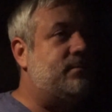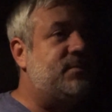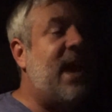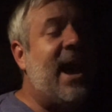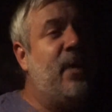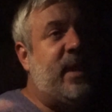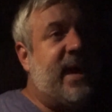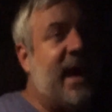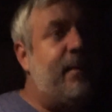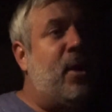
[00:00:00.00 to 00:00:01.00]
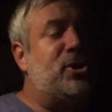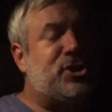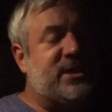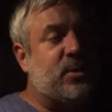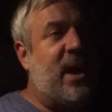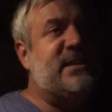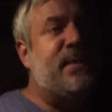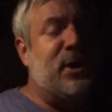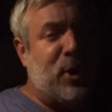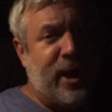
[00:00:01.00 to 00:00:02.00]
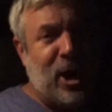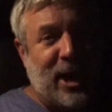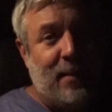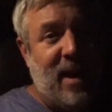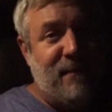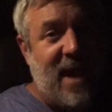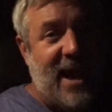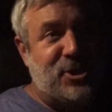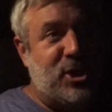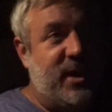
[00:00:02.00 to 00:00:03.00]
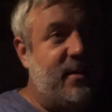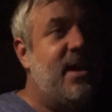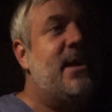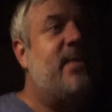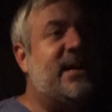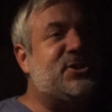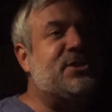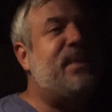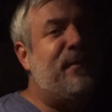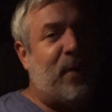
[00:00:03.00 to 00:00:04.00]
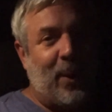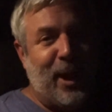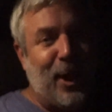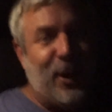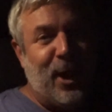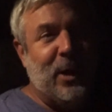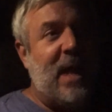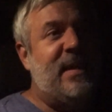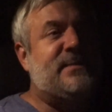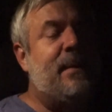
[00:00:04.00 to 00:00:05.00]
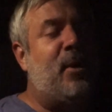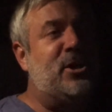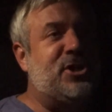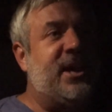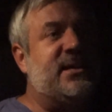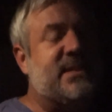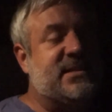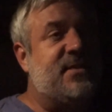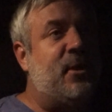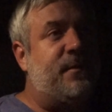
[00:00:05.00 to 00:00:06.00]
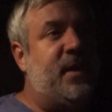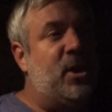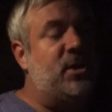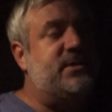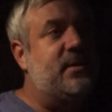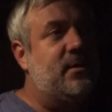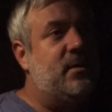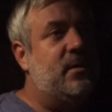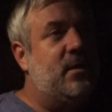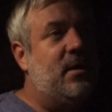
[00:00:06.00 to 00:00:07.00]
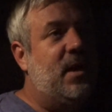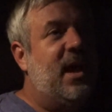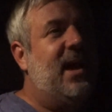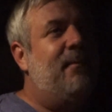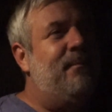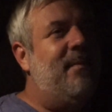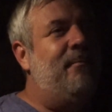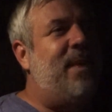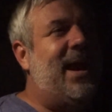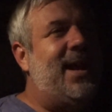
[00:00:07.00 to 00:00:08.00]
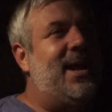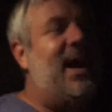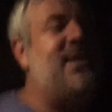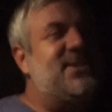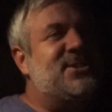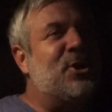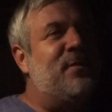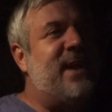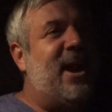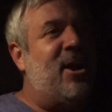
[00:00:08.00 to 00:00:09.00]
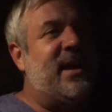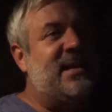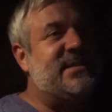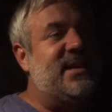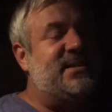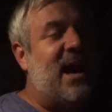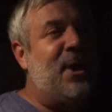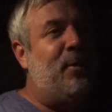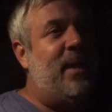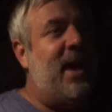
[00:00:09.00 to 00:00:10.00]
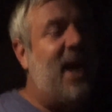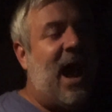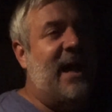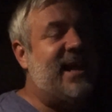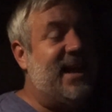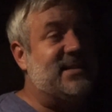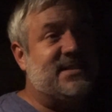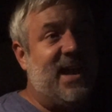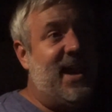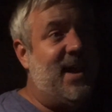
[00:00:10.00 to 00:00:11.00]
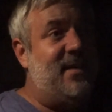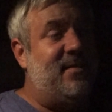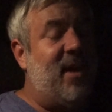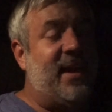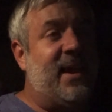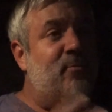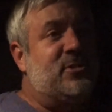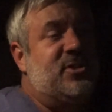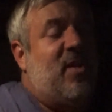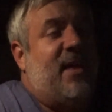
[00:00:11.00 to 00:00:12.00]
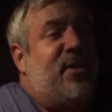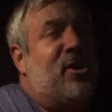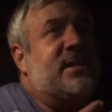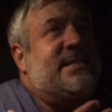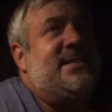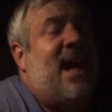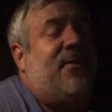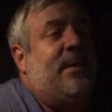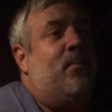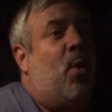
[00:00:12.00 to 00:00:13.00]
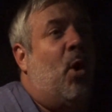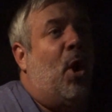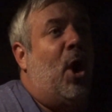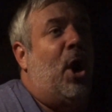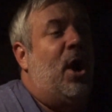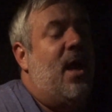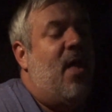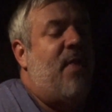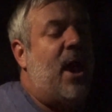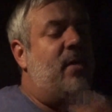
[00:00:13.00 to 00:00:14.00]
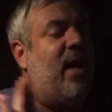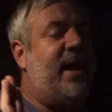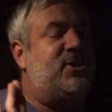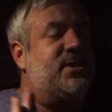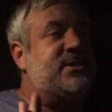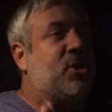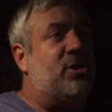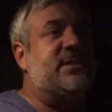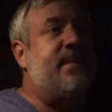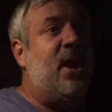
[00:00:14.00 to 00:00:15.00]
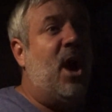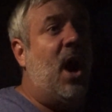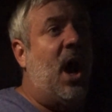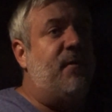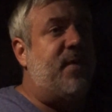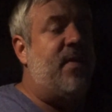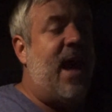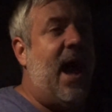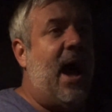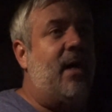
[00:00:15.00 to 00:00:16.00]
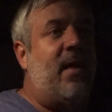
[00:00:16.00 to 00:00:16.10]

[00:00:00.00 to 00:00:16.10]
Naomi Campbell, she has the right to be a little arrogant about fashion. Let's just be for real. Okay, these people are geniuses in their field. But undeserved arrogance and entitlement, I can't stand. Like there is nothing more that like just turns me off than that.